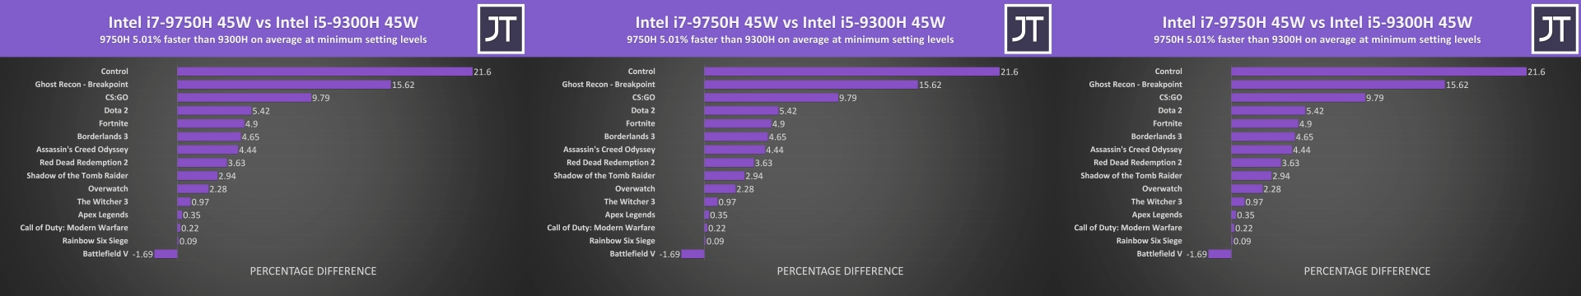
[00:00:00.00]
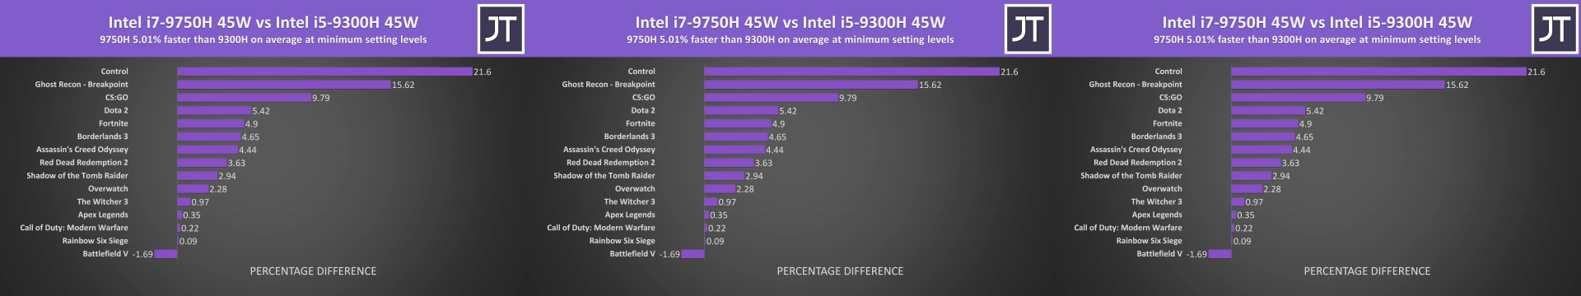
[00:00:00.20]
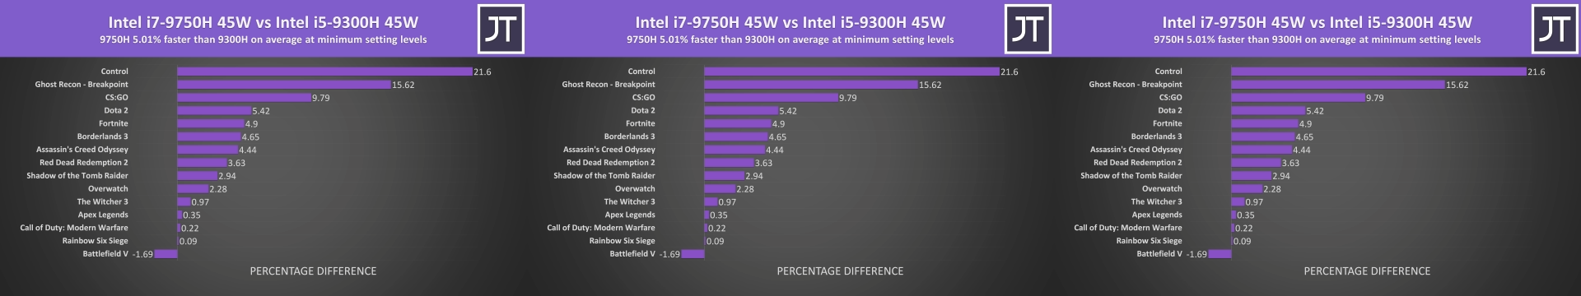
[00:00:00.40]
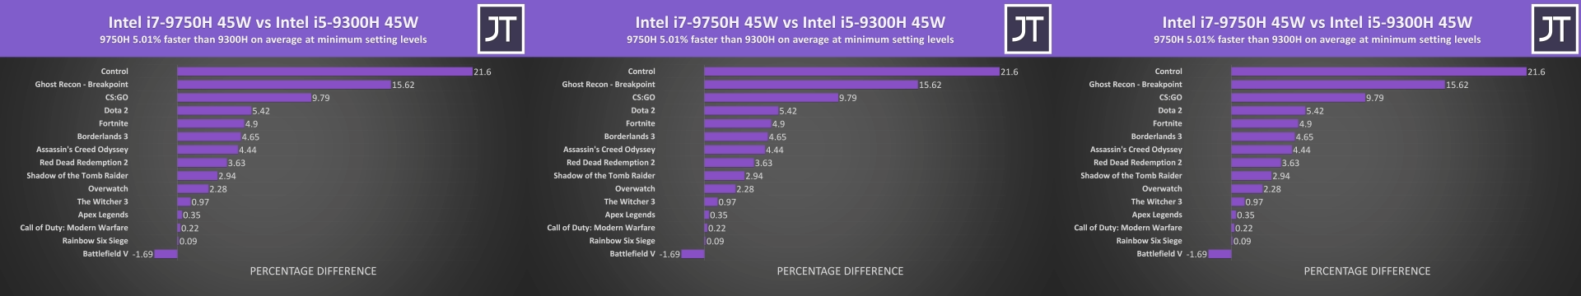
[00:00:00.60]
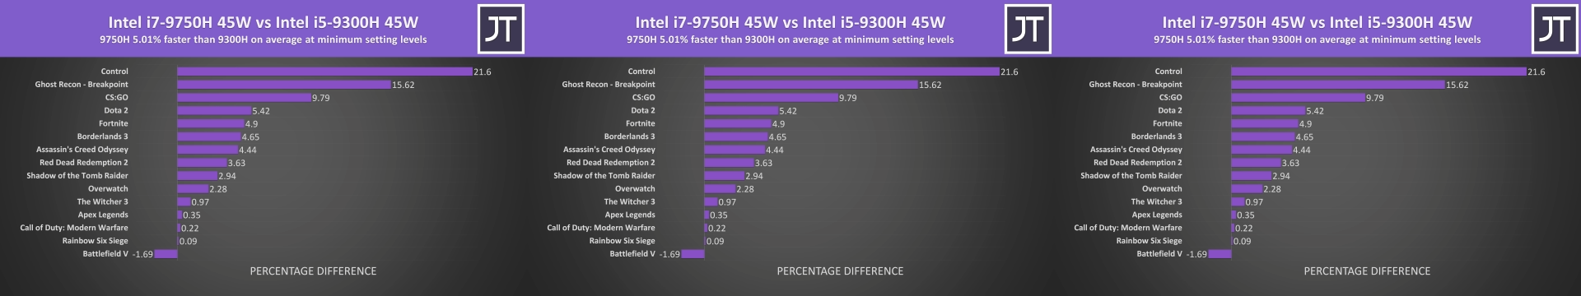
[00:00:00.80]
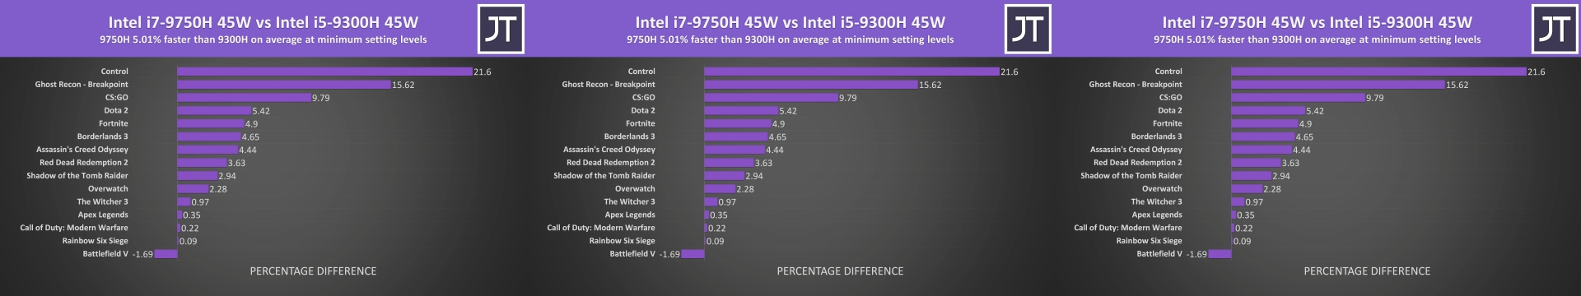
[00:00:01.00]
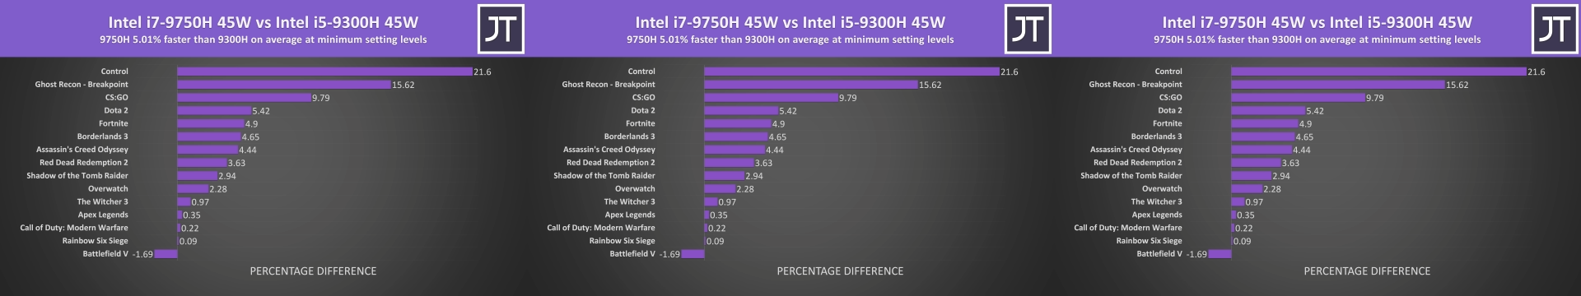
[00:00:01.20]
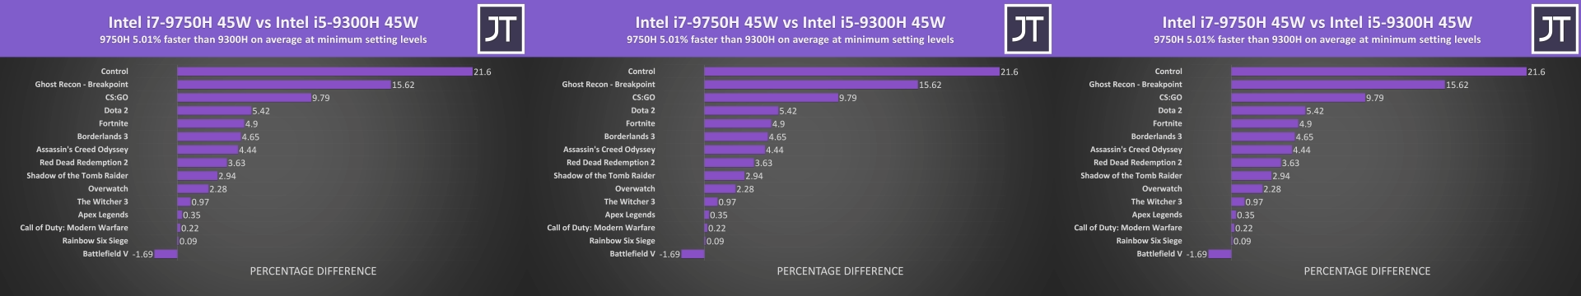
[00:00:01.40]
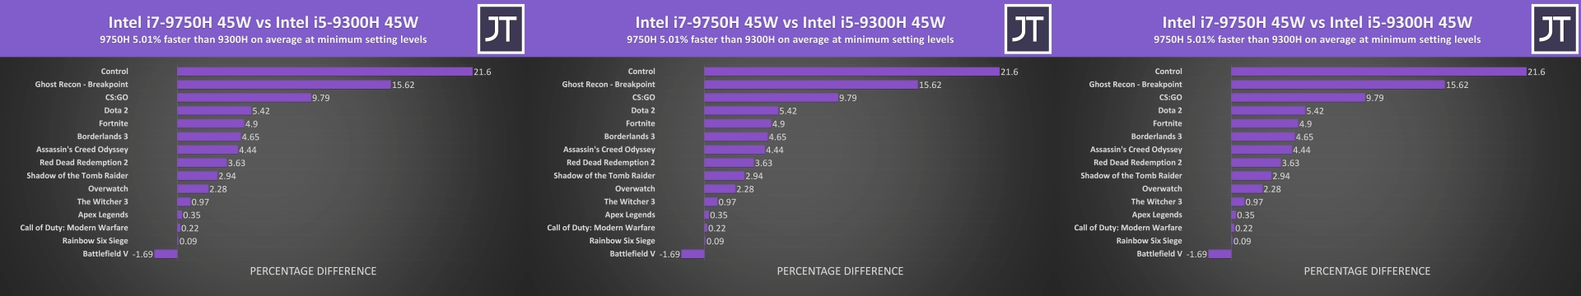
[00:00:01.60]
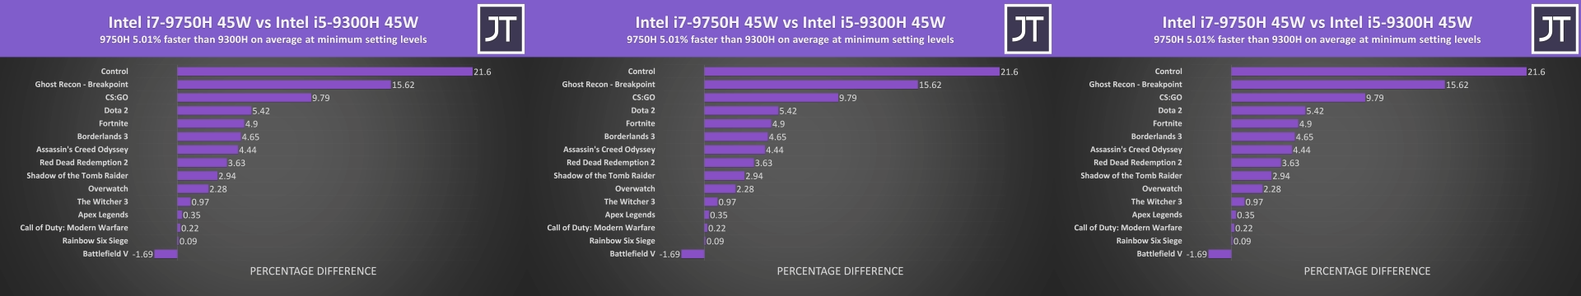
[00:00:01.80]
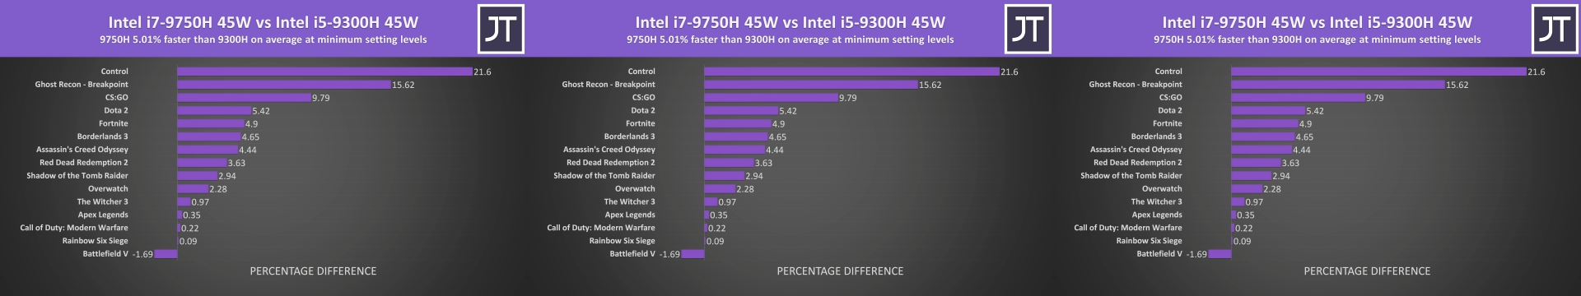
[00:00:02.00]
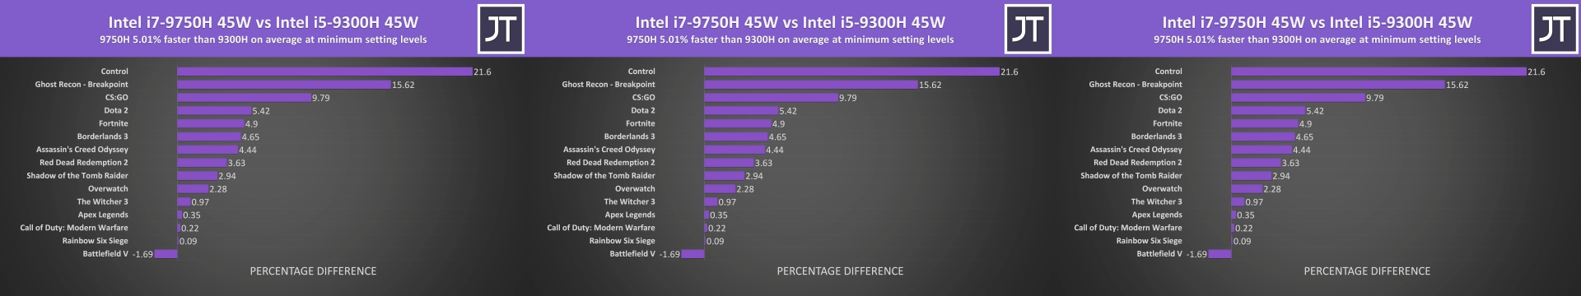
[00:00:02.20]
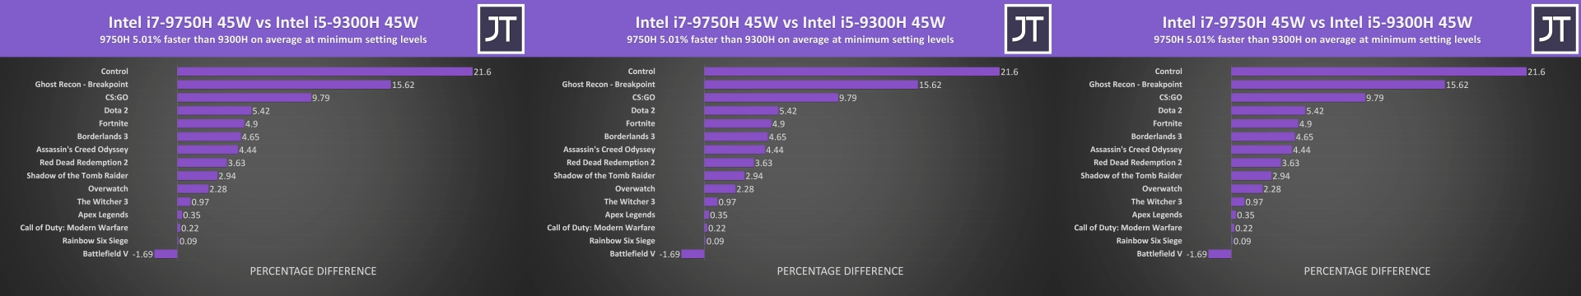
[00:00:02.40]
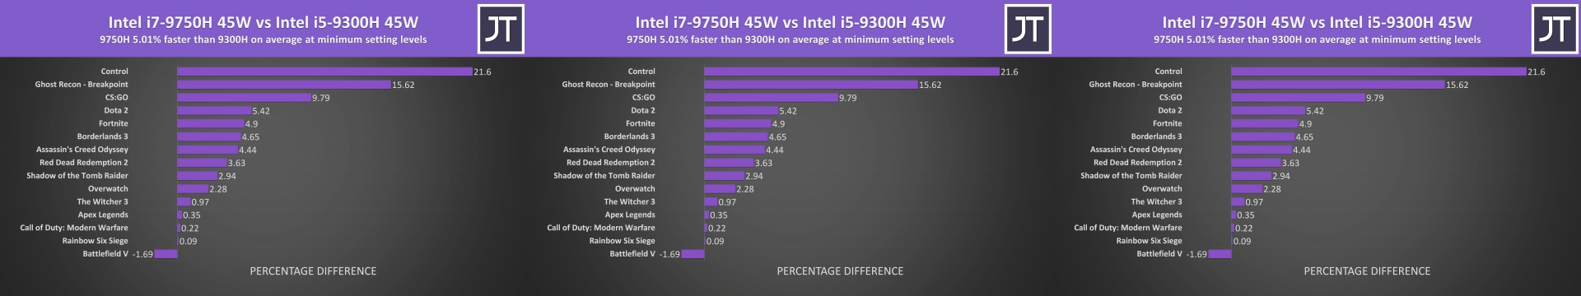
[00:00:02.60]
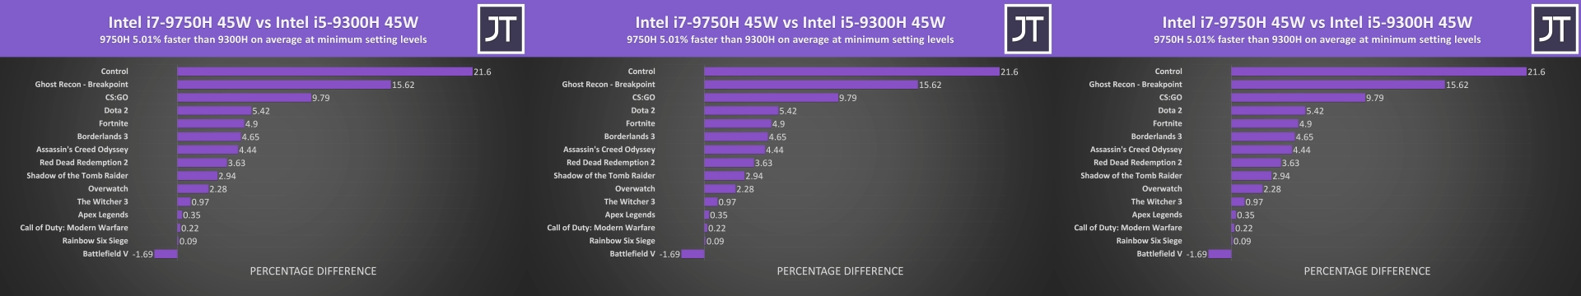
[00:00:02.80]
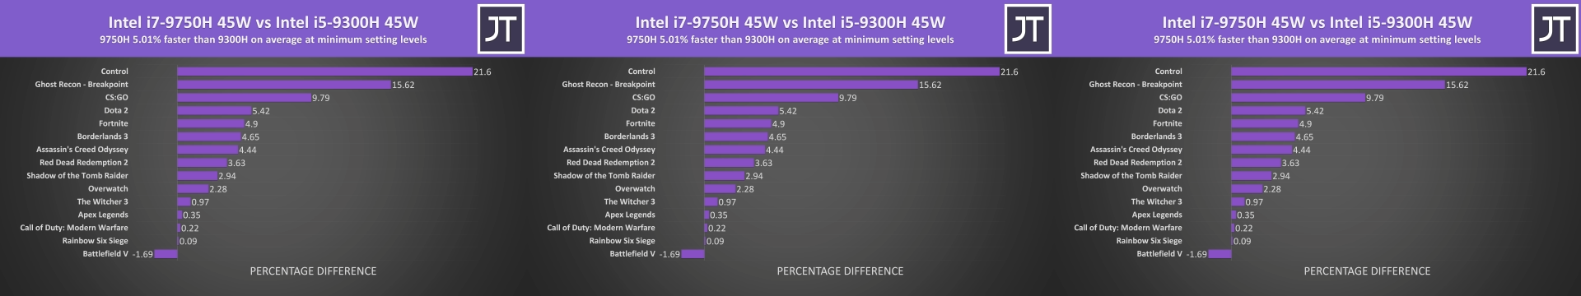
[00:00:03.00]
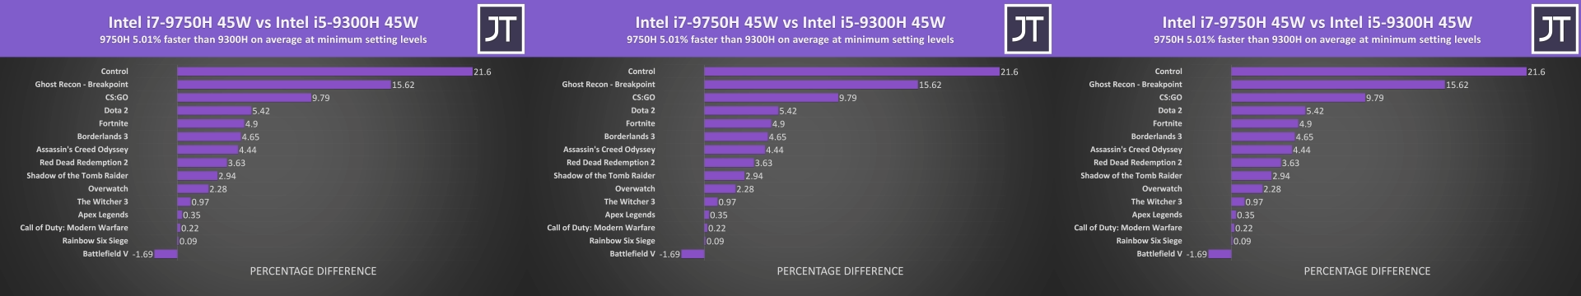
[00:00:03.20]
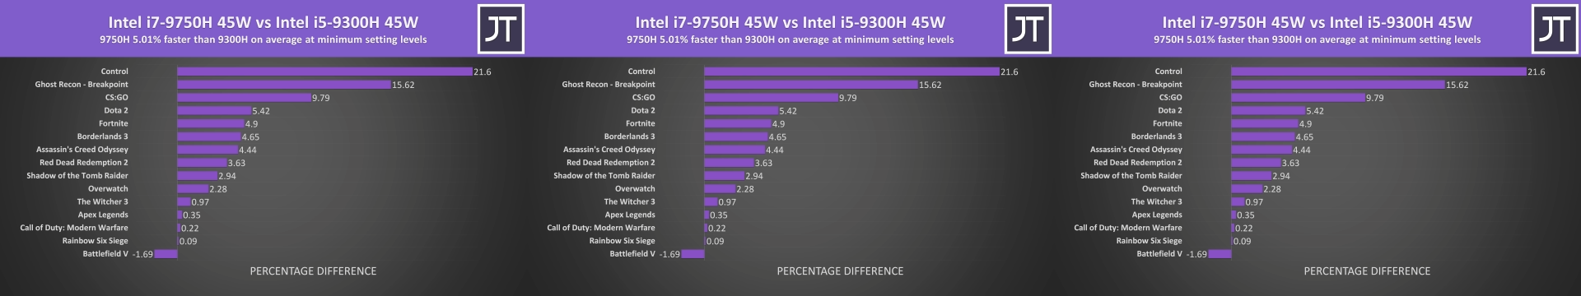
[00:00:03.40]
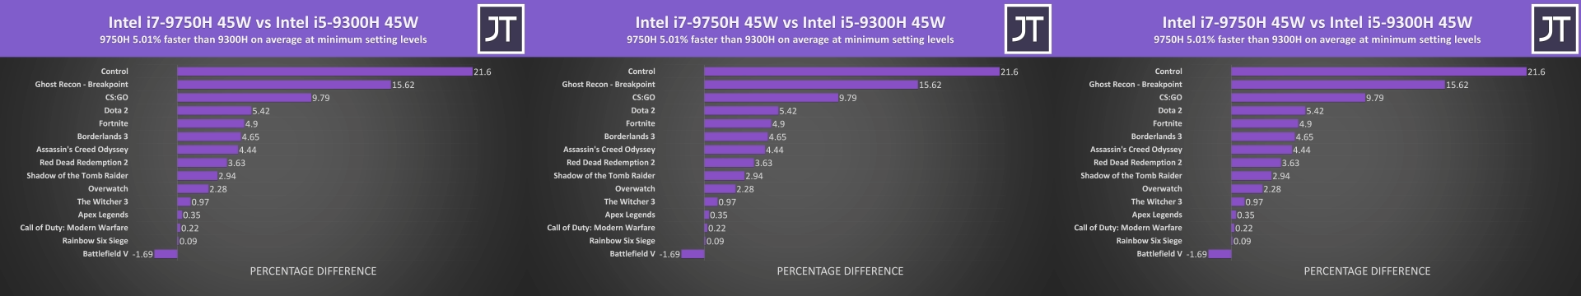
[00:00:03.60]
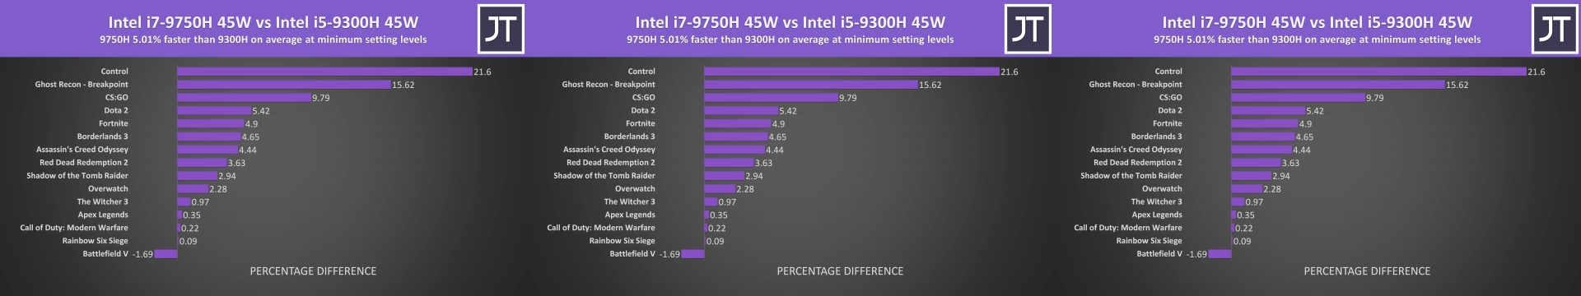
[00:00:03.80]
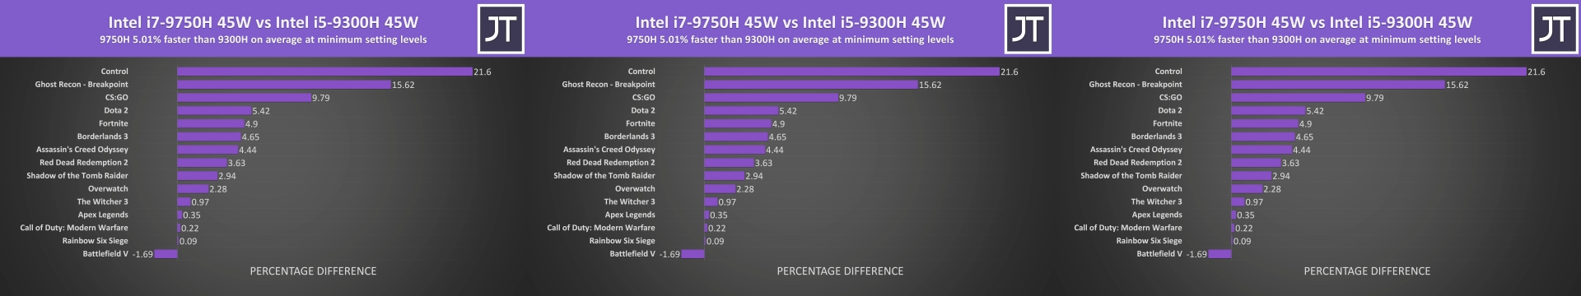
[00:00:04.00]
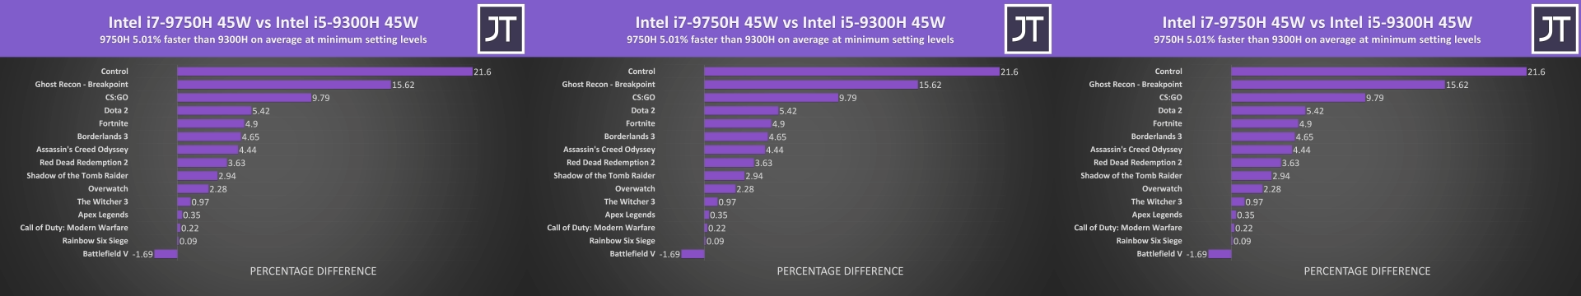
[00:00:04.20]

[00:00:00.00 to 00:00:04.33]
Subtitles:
[unreadable: no face in view]